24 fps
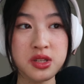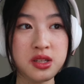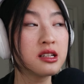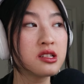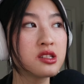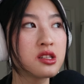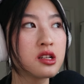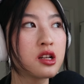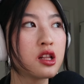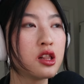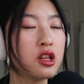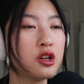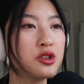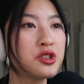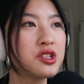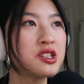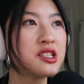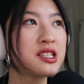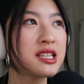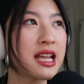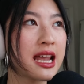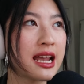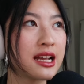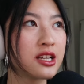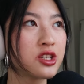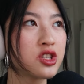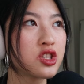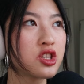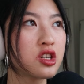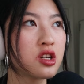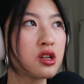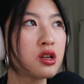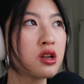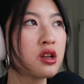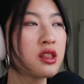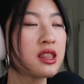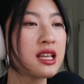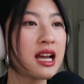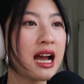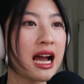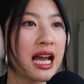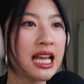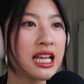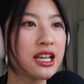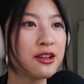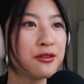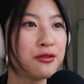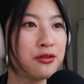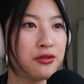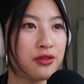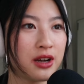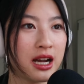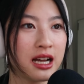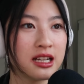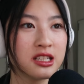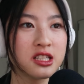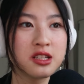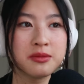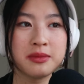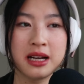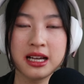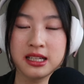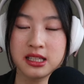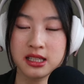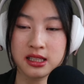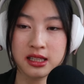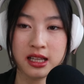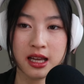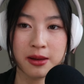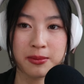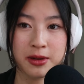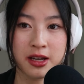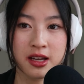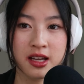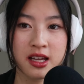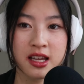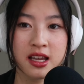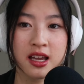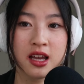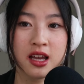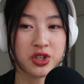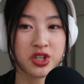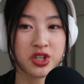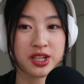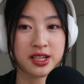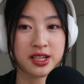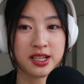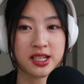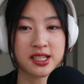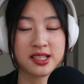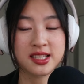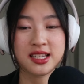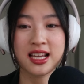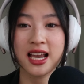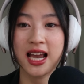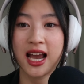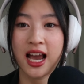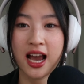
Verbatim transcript: It is the closest answer that I can find to my dilemma, which is